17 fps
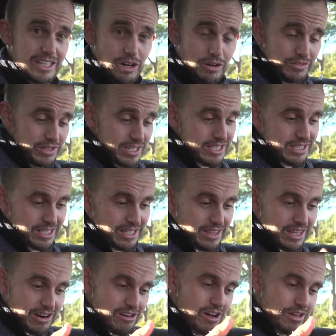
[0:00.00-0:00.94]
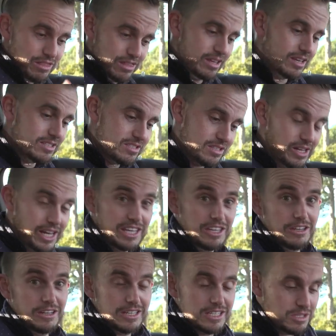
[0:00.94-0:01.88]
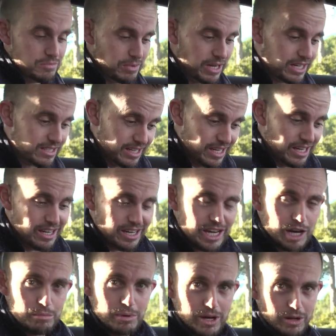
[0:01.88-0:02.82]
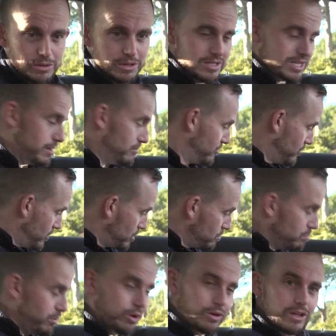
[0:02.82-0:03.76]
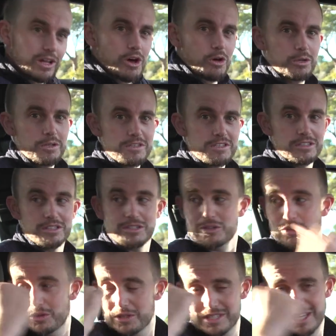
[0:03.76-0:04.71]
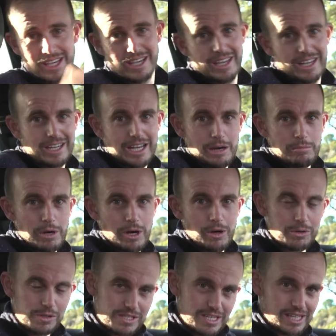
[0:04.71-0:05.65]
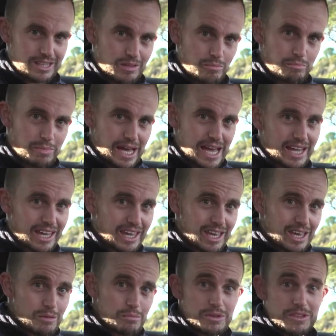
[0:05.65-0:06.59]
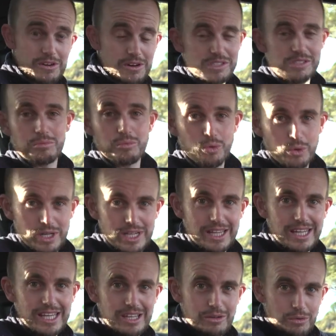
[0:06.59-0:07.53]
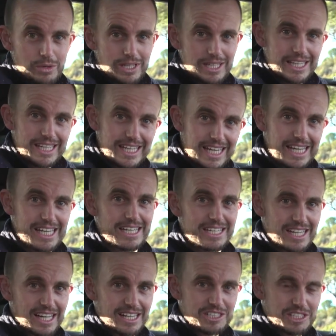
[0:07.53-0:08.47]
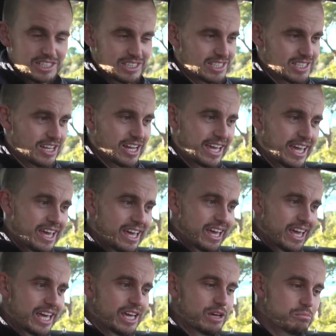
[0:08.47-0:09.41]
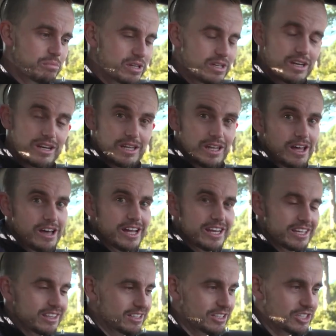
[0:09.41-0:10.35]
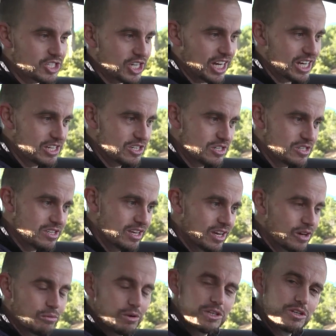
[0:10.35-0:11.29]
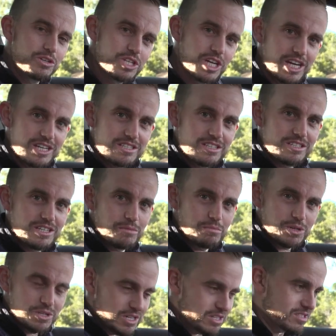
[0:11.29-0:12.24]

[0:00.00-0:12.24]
Obviously, there are things like you'd expect, cup holders up front, bottle holders in the doors, and cup holders in the back. But there are some really, really neat touches, like ambient lighting that changes when you change the temperature.